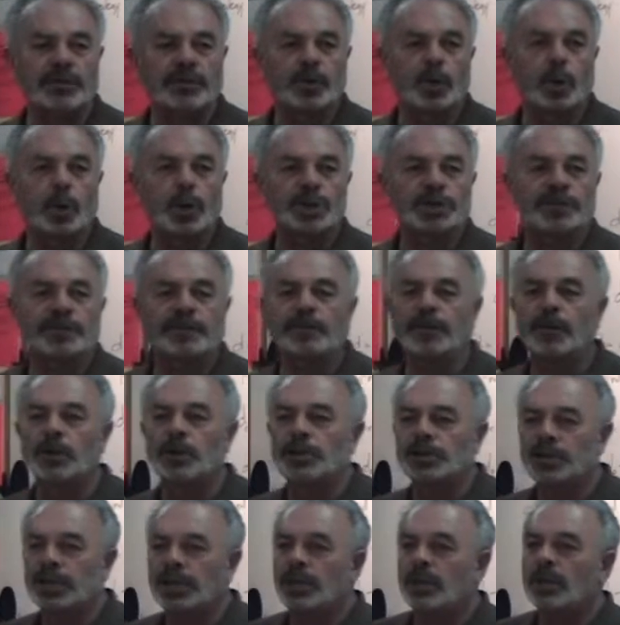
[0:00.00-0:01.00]
Of course, the
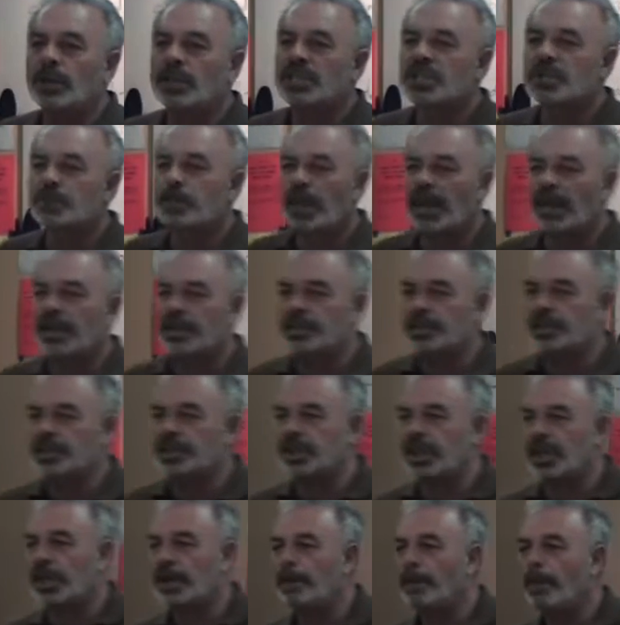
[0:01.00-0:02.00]
first thing you'd expect to
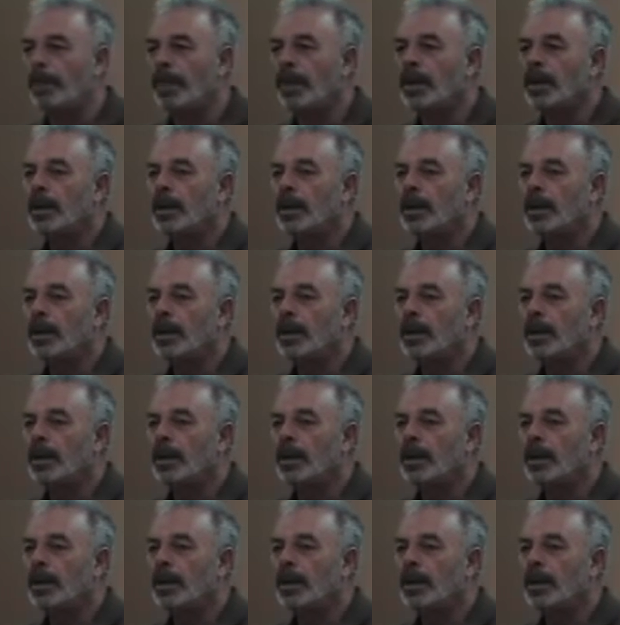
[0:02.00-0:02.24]
see,